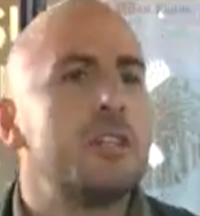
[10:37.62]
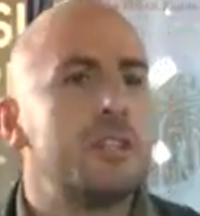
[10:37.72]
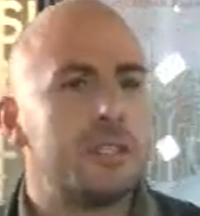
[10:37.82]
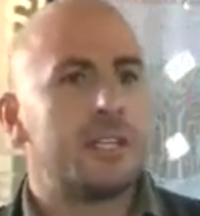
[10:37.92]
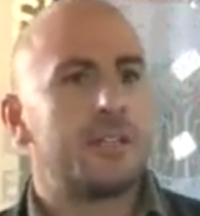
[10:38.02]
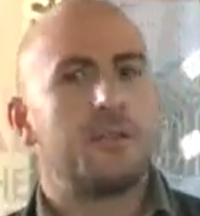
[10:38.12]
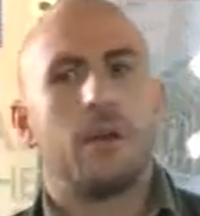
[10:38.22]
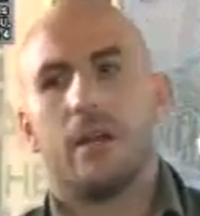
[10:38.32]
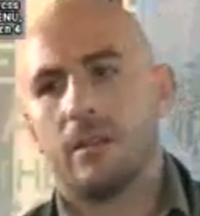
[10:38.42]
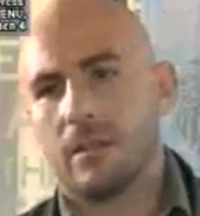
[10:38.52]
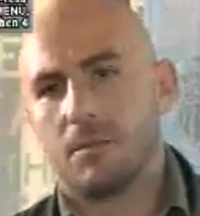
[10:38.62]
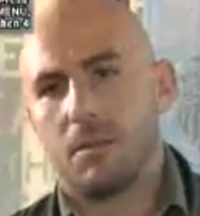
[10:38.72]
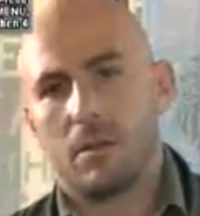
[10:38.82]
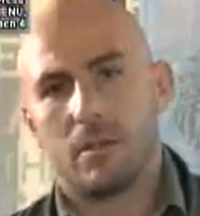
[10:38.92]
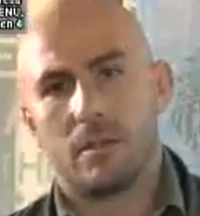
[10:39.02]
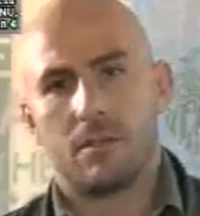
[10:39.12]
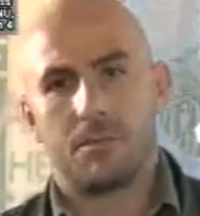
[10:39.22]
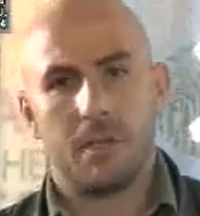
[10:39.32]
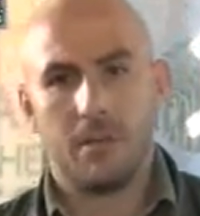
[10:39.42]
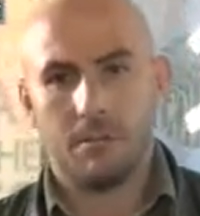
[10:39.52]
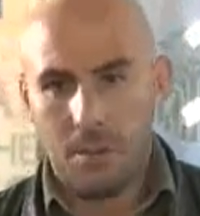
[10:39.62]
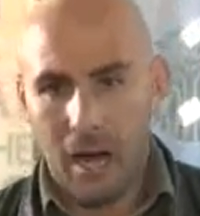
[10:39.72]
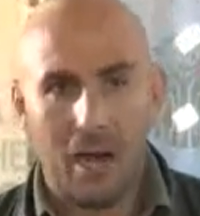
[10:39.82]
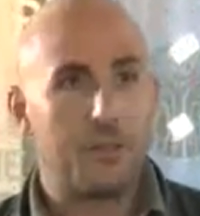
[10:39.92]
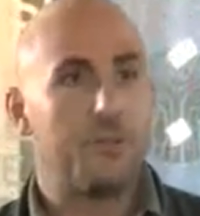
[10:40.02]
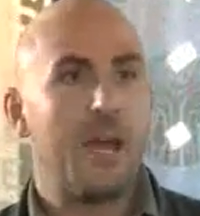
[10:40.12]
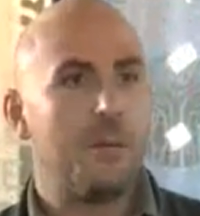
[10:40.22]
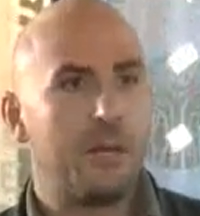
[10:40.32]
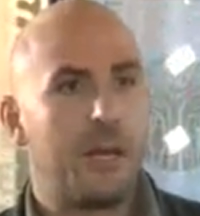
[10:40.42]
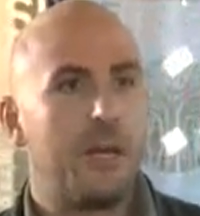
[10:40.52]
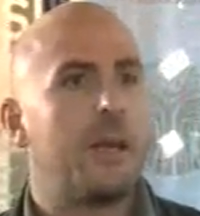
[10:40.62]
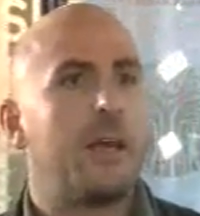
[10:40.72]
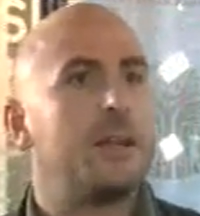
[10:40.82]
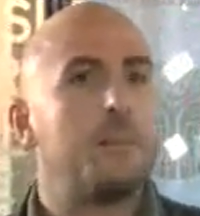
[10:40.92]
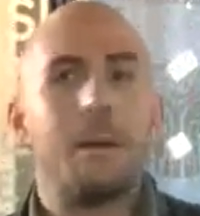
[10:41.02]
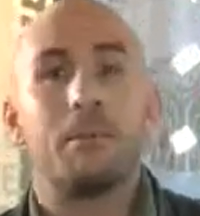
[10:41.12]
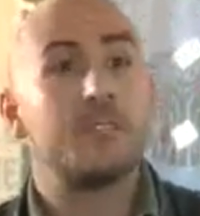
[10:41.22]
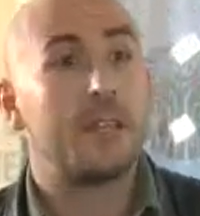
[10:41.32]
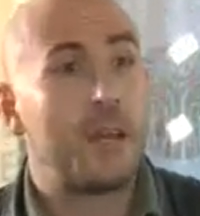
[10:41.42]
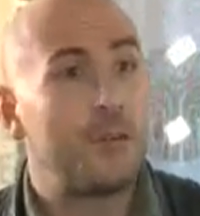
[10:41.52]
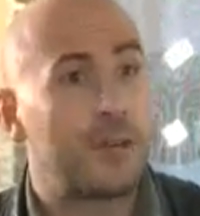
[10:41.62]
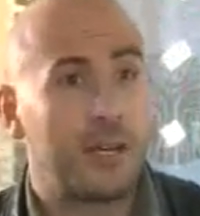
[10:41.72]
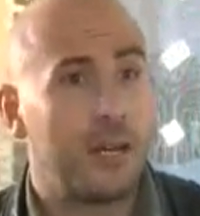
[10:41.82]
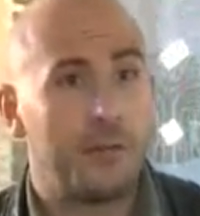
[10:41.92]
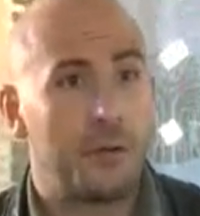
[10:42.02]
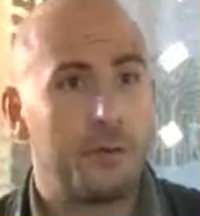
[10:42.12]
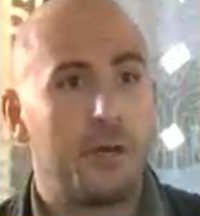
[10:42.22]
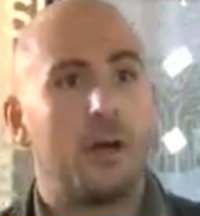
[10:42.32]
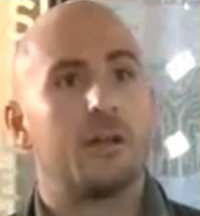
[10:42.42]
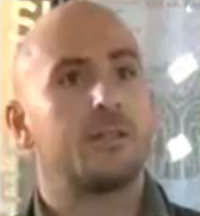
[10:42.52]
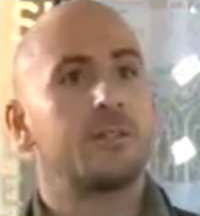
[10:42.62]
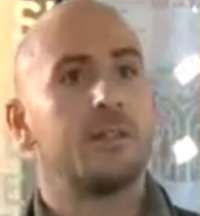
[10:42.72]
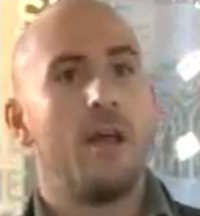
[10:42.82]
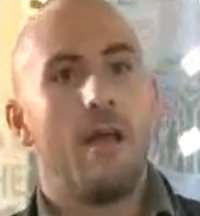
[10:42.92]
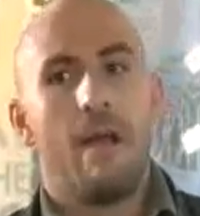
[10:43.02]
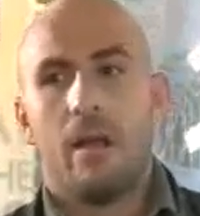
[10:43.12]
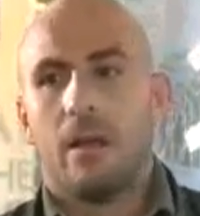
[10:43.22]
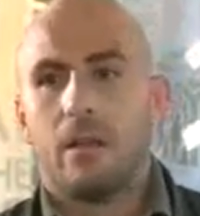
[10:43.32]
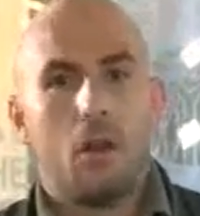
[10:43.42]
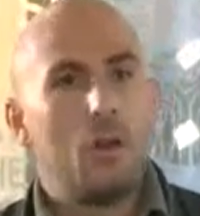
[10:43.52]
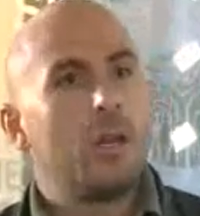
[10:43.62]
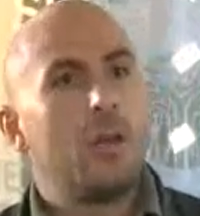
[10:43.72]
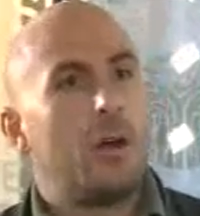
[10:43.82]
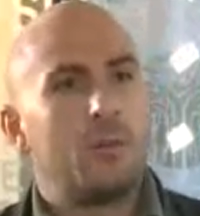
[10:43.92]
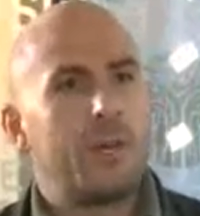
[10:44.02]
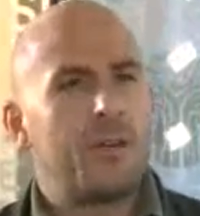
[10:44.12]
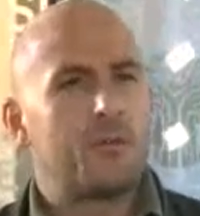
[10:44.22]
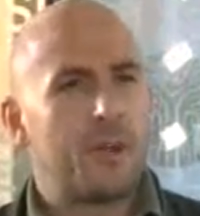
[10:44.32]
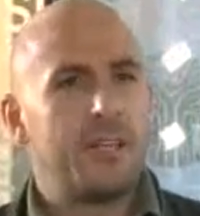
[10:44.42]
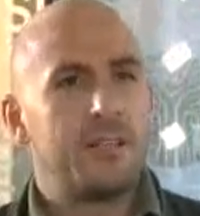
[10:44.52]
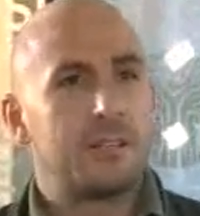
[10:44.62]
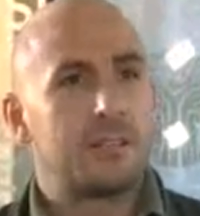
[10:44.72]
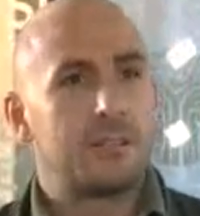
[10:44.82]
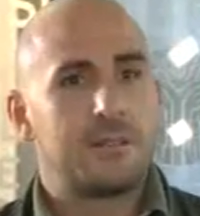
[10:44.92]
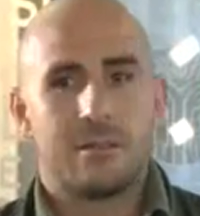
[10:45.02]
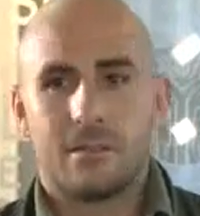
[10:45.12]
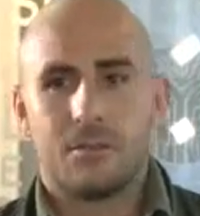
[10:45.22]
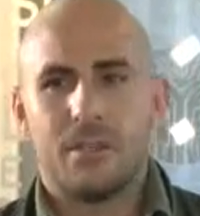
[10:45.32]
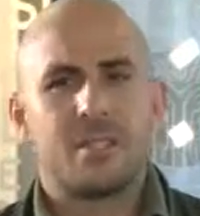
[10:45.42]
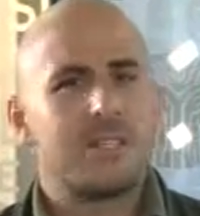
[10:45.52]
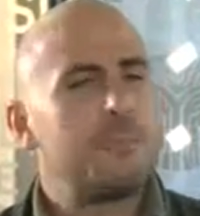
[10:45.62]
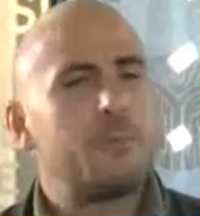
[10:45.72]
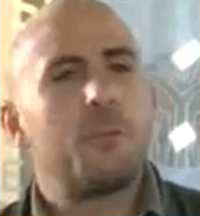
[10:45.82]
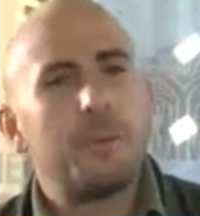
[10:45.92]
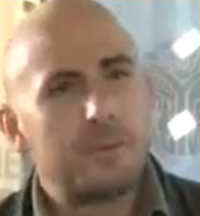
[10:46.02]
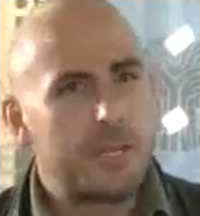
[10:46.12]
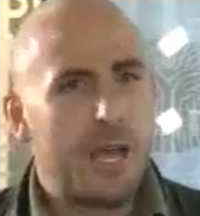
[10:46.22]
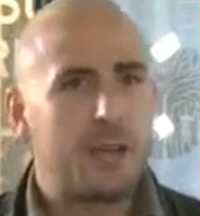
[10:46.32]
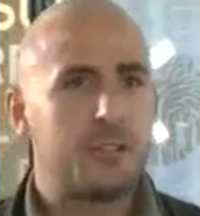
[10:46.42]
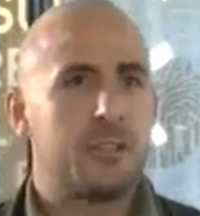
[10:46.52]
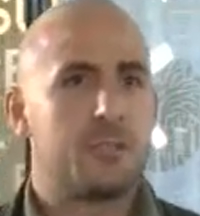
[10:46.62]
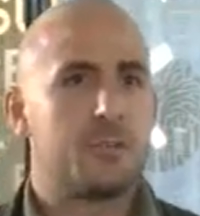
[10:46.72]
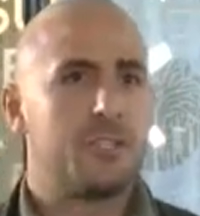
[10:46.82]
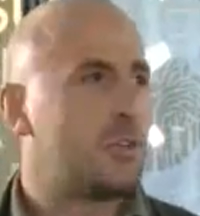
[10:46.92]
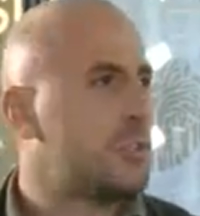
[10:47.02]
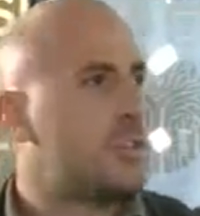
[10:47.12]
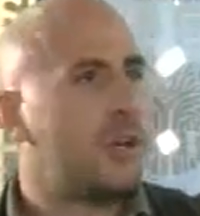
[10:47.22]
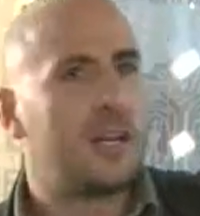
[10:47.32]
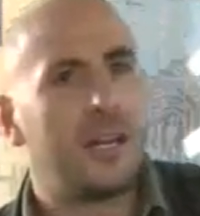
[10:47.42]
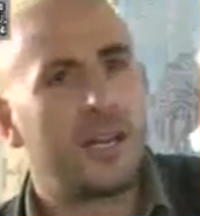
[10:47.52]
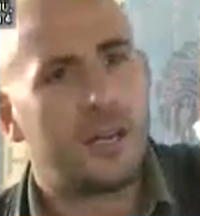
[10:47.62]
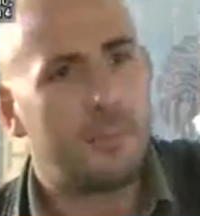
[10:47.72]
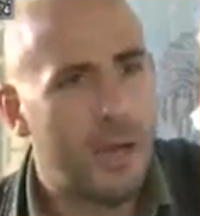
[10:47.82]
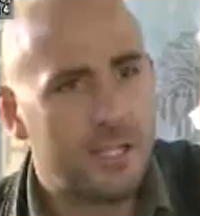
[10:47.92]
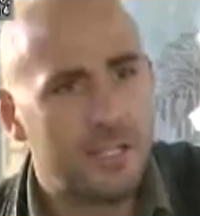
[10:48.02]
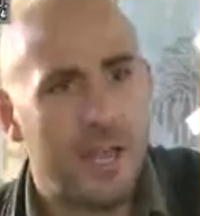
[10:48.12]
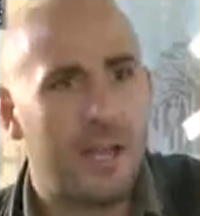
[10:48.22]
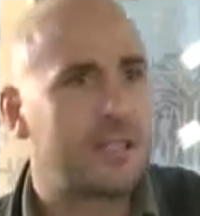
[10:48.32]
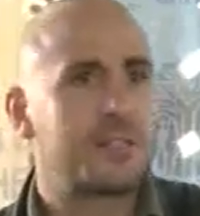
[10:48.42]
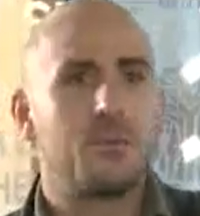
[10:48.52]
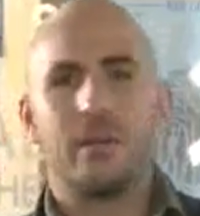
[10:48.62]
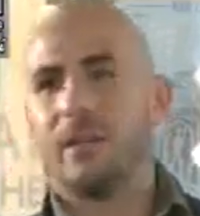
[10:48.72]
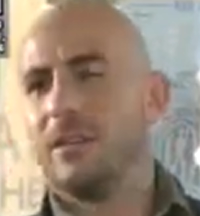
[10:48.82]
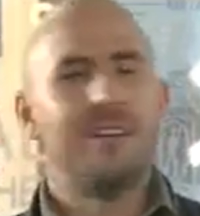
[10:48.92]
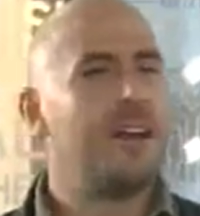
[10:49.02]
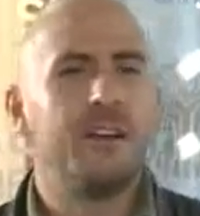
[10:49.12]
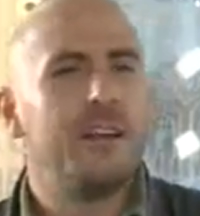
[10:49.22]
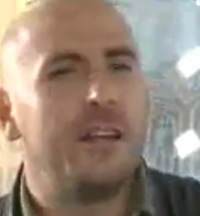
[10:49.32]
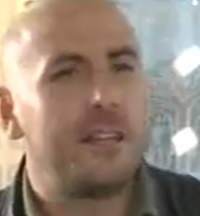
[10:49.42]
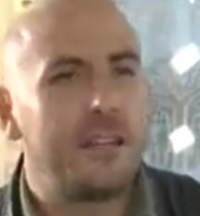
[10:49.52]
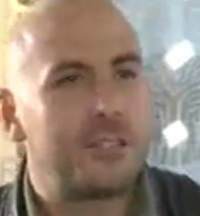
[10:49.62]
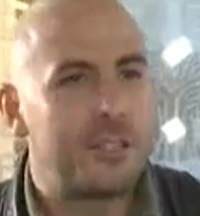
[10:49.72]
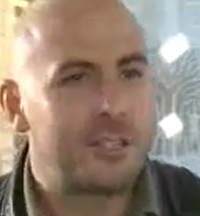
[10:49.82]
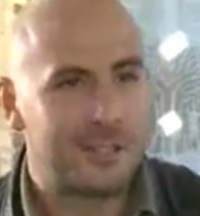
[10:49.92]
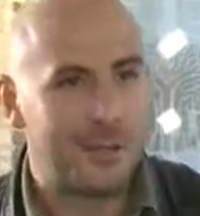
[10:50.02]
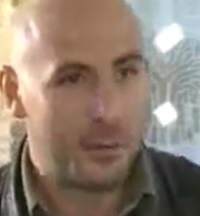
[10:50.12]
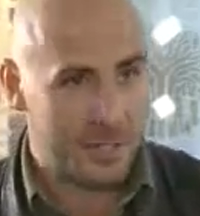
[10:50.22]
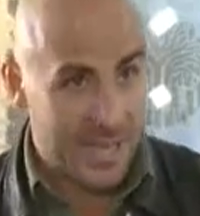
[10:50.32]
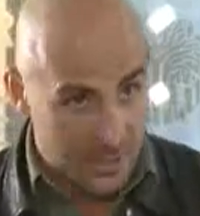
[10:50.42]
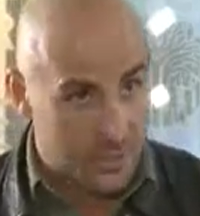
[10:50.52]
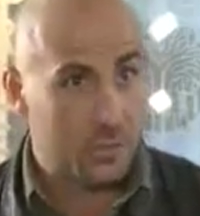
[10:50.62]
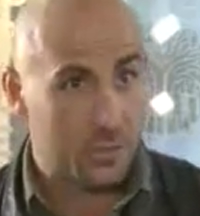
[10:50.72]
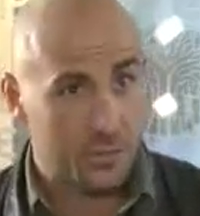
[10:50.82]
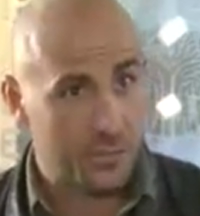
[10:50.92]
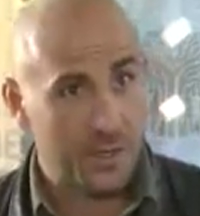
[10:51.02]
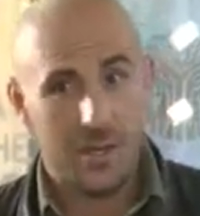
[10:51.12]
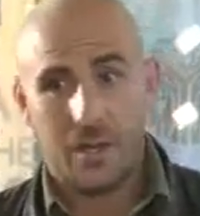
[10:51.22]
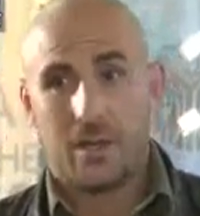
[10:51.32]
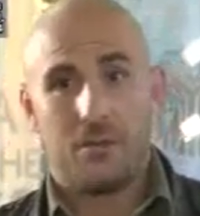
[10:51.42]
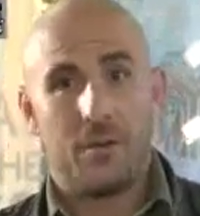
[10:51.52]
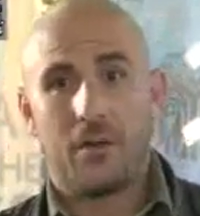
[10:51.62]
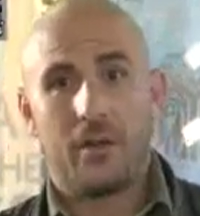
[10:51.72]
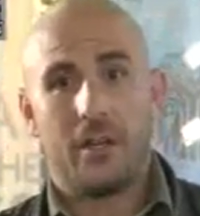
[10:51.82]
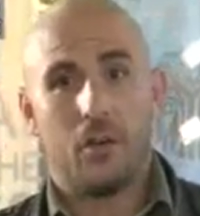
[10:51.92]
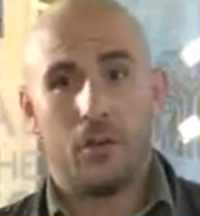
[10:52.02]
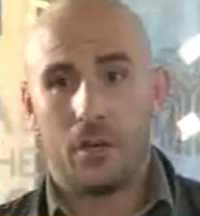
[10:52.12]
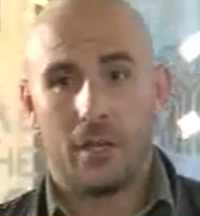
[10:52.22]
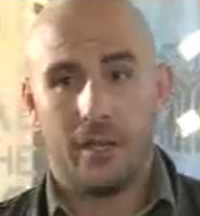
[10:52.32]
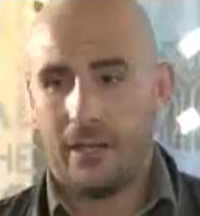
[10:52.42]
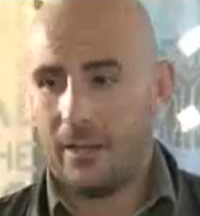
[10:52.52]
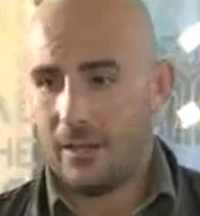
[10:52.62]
successful, and the sponsors have been part of the family. And the people of South Africa have got behind us. You know, early on, we had friends. We slept on people's couches. We shot Johnny Clegg in a mate's house. You know, it was that sort of very early,